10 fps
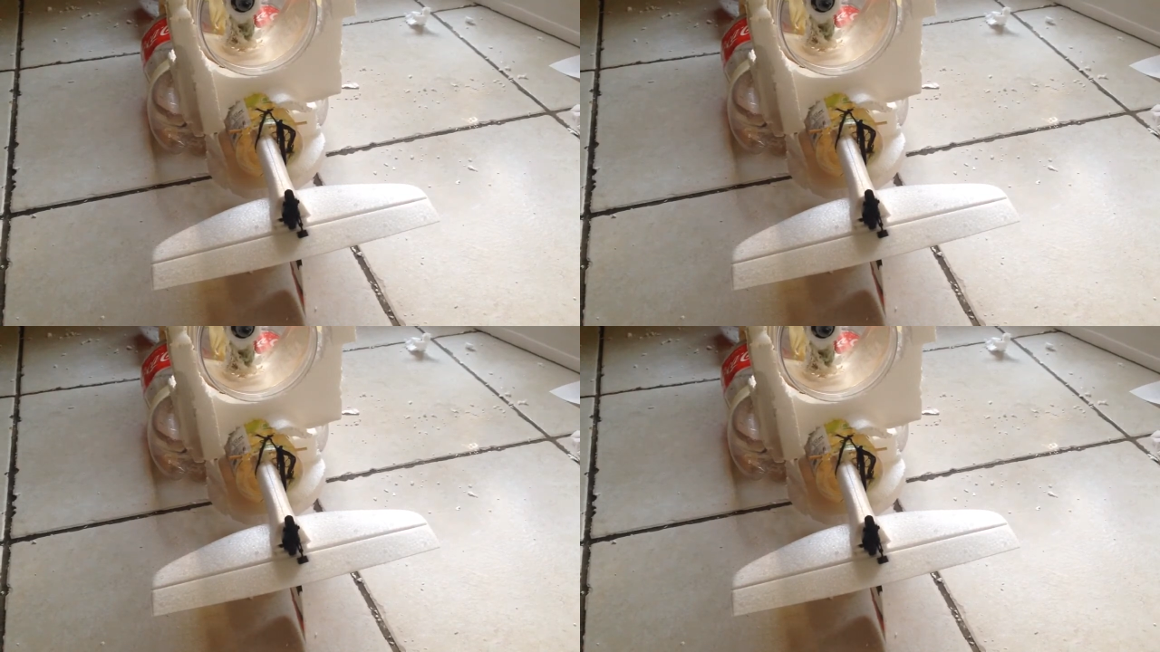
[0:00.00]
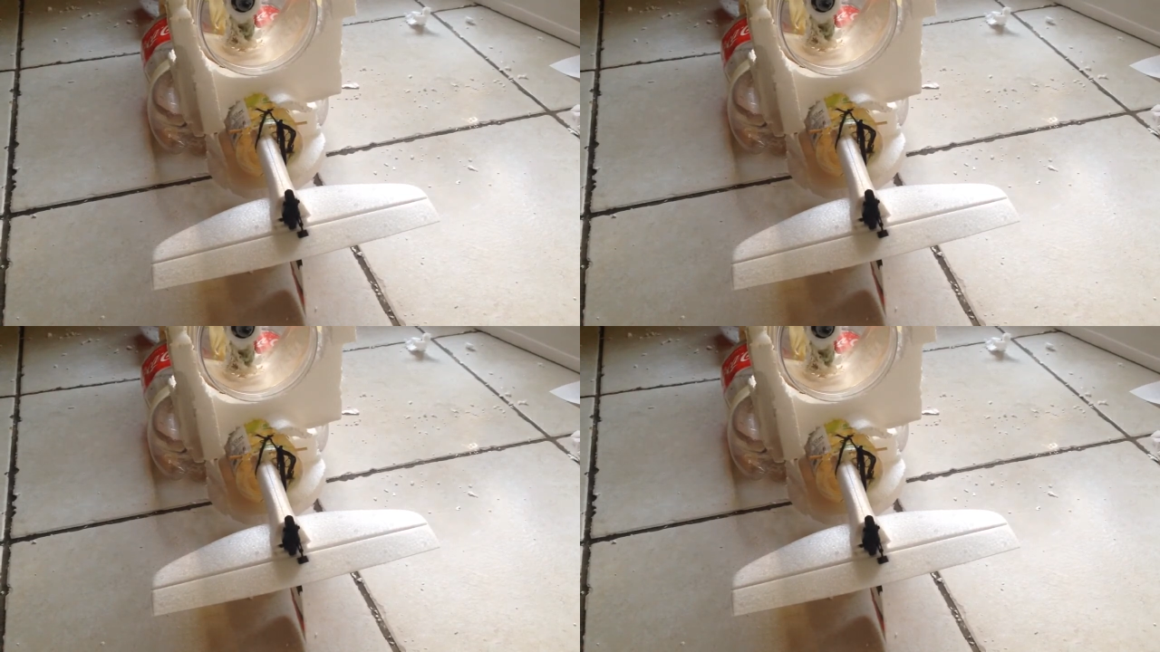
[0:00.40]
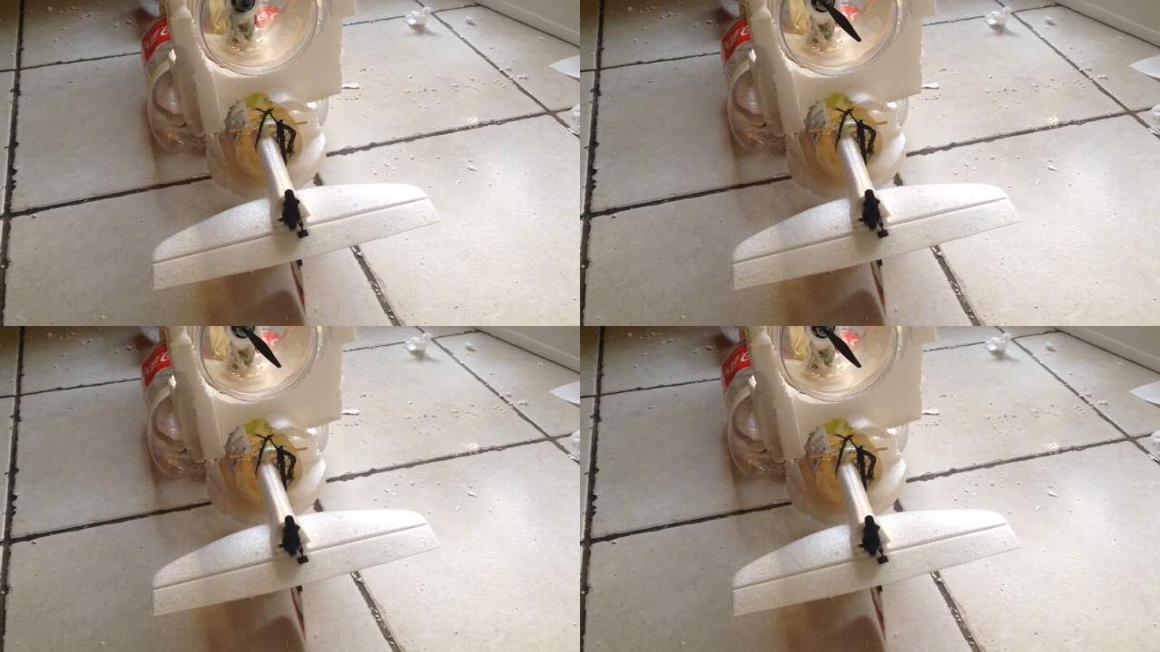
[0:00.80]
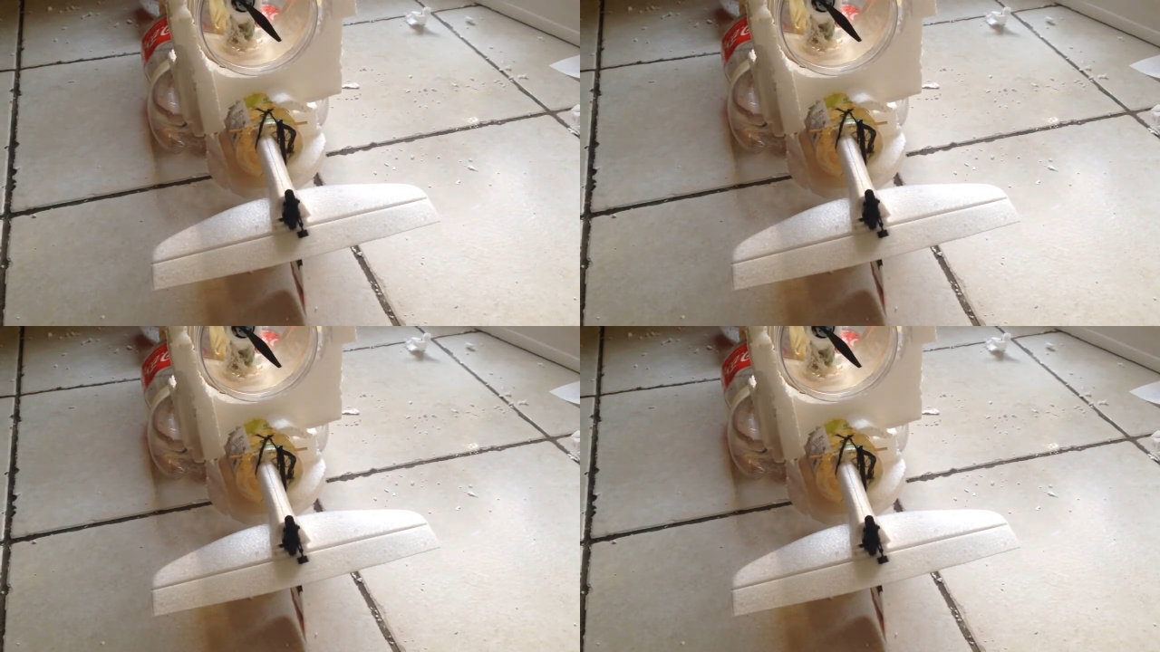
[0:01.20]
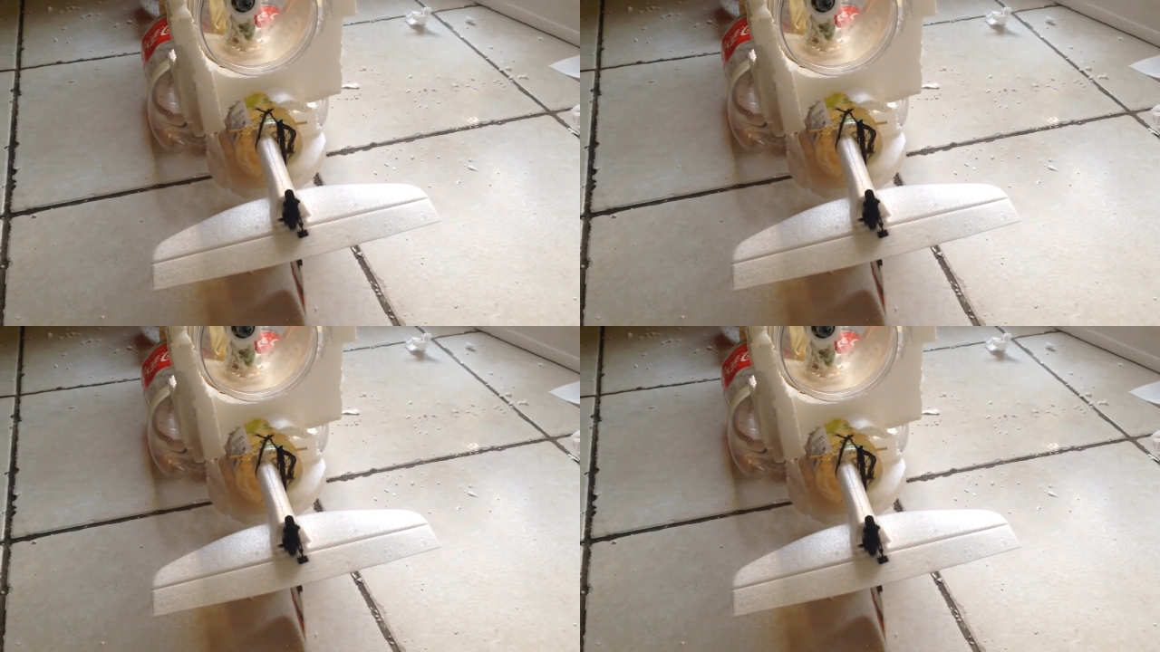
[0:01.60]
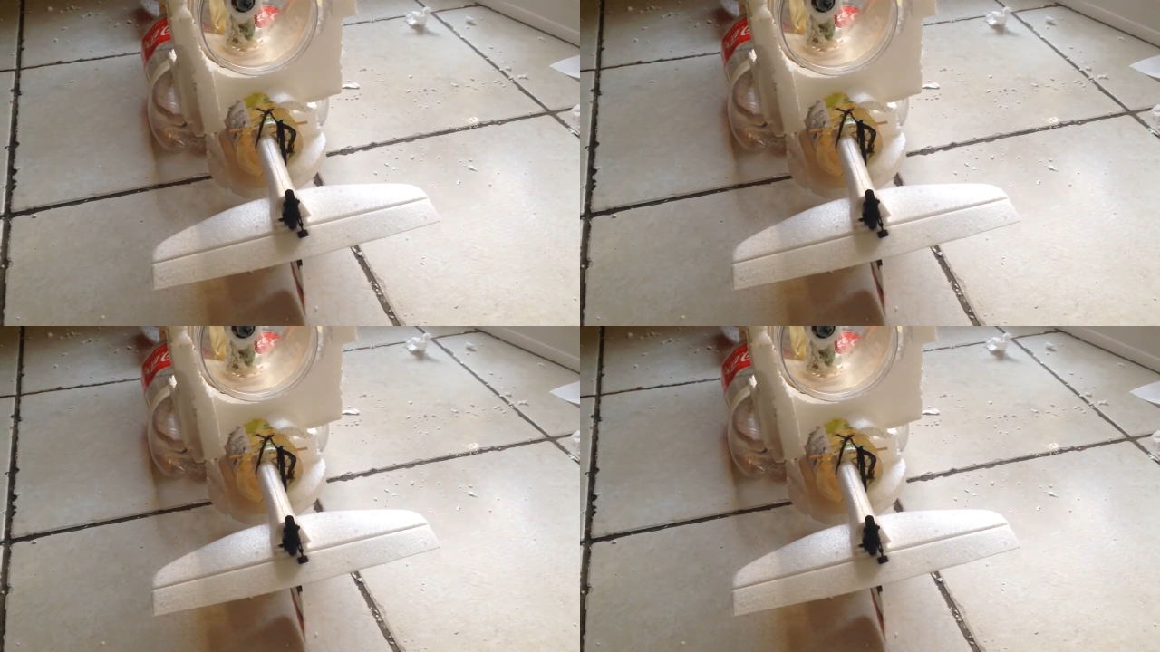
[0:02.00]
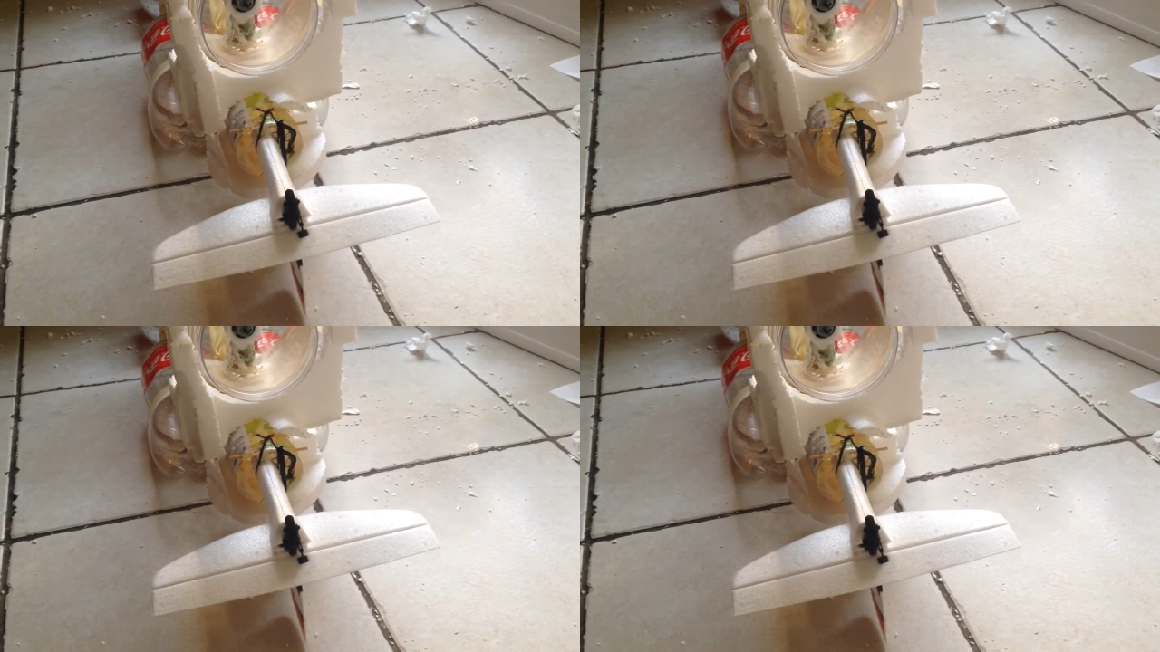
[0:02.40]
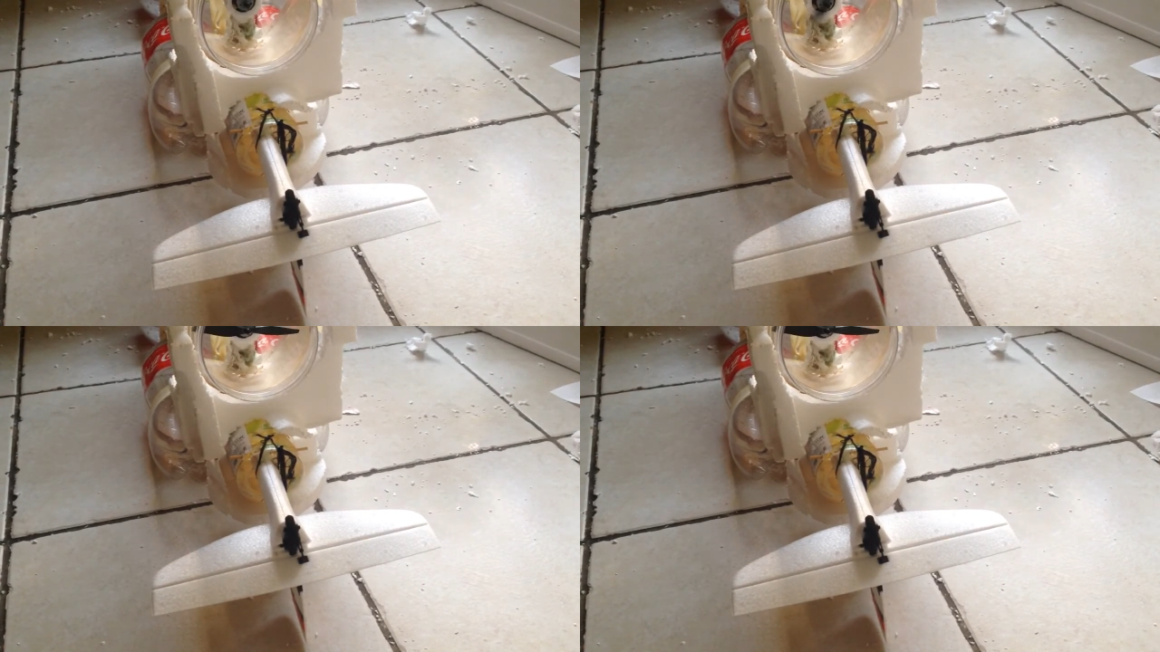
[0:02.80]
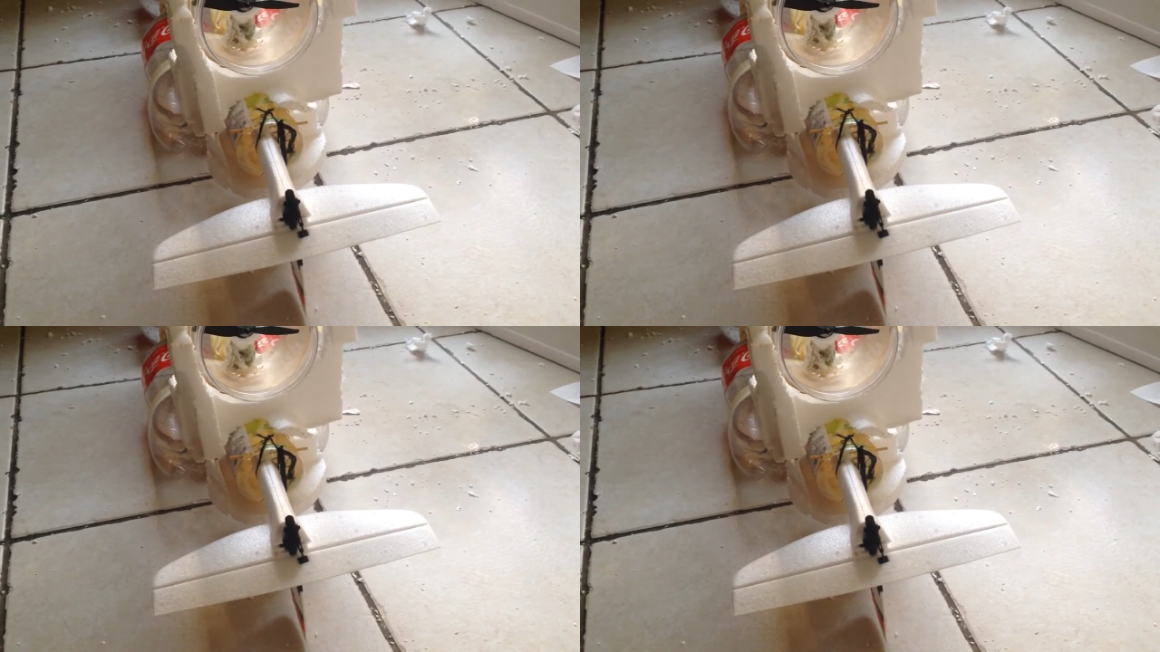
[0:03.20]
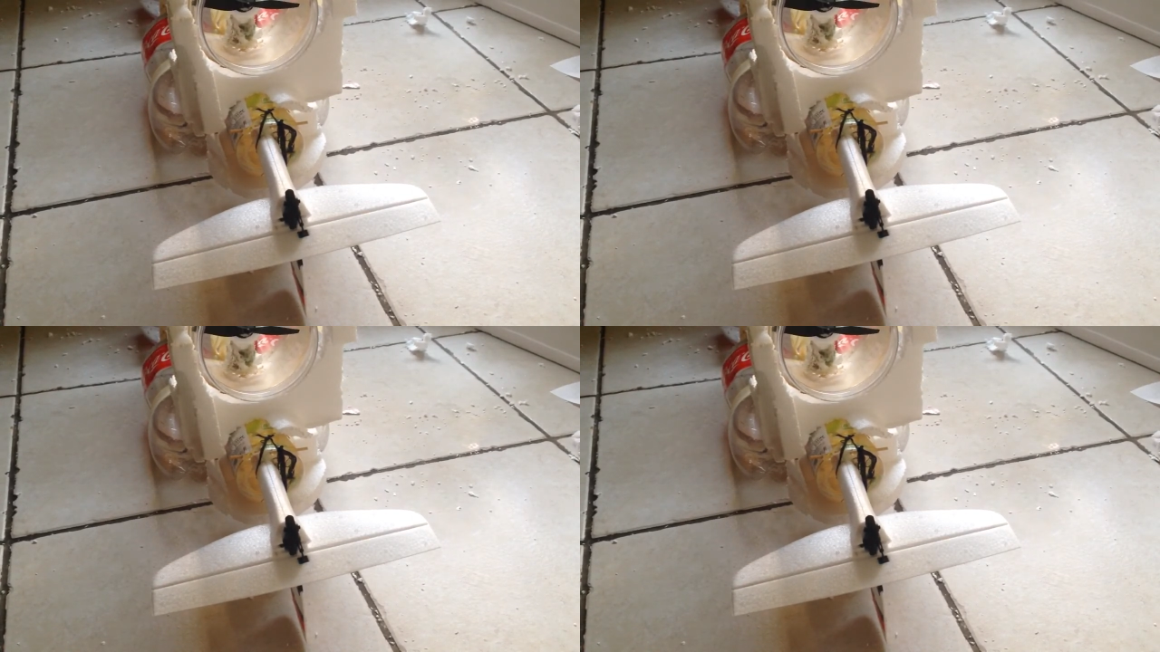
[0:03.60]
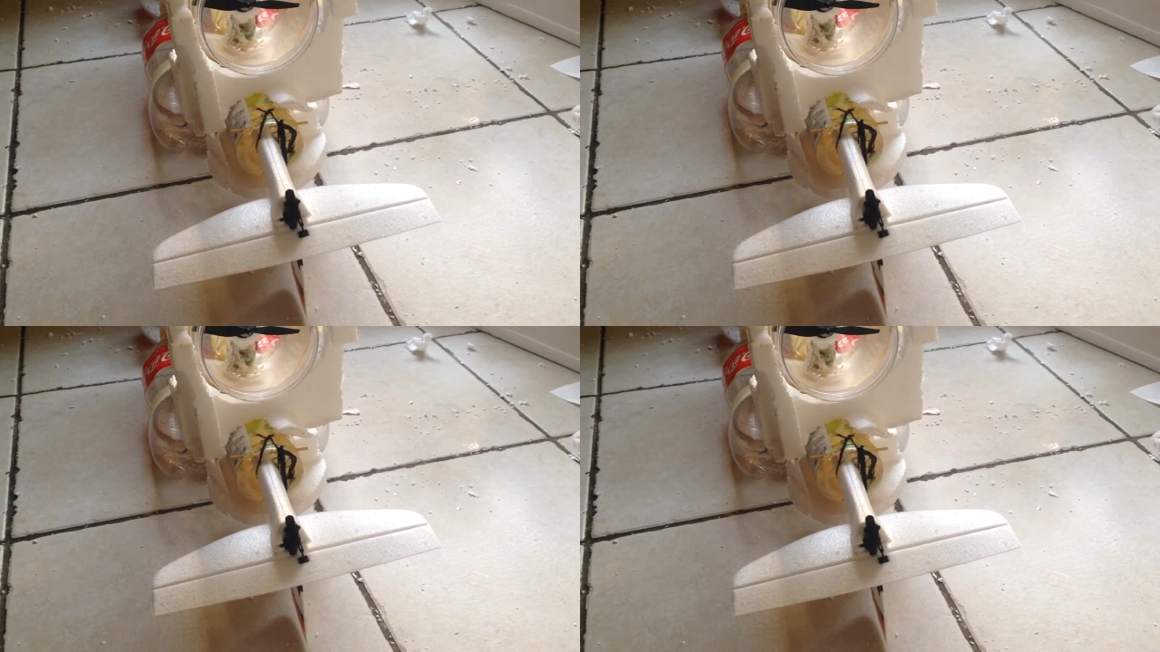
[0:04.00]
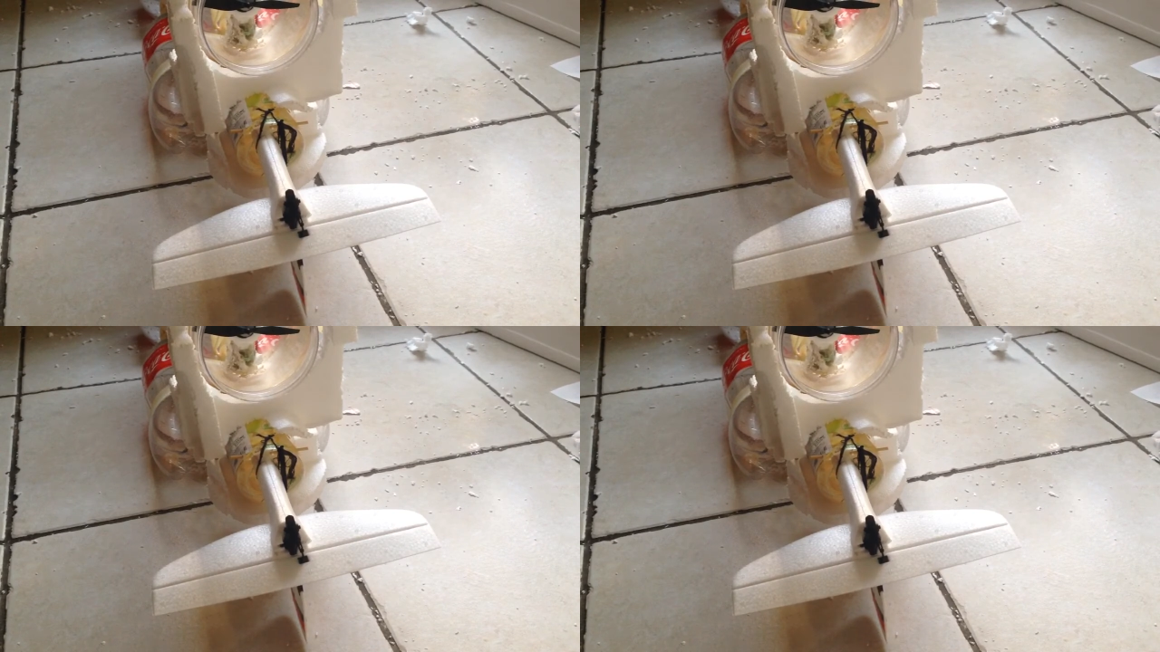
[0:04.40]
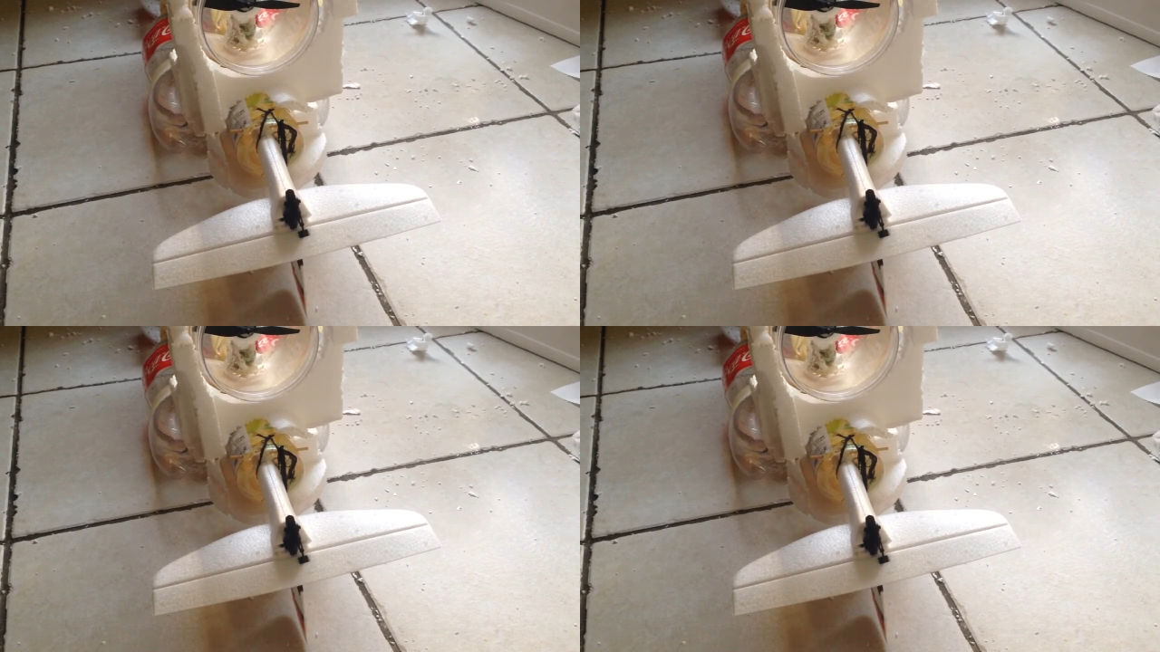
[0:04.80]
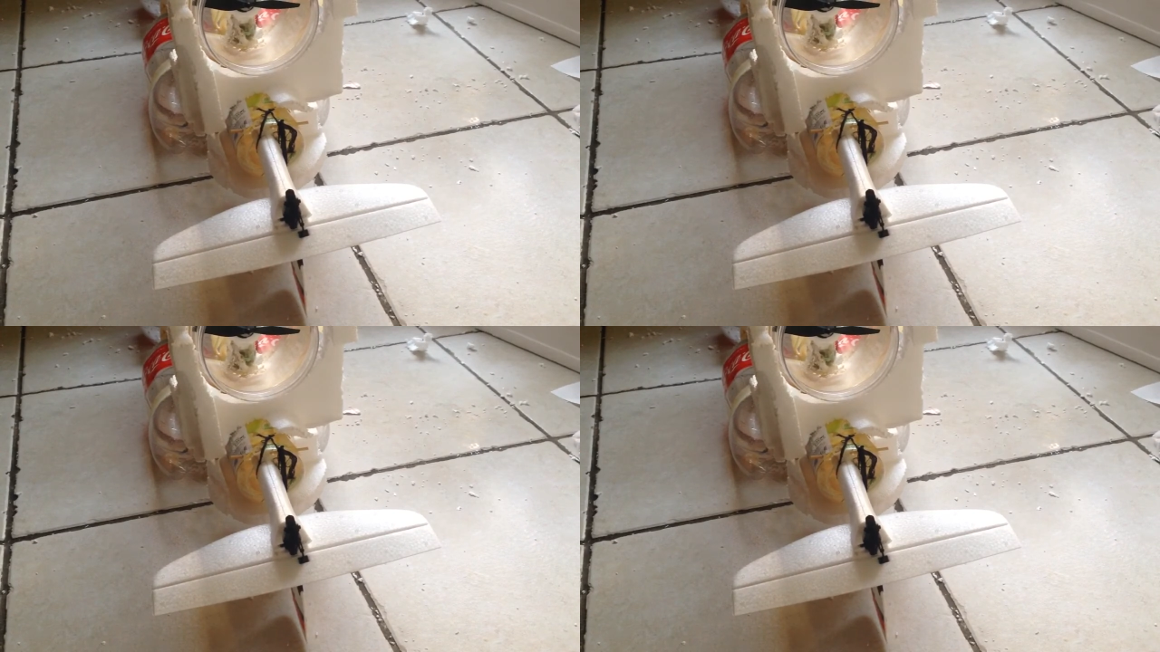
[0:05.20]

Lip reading: No face is visible, so there are no lips to read.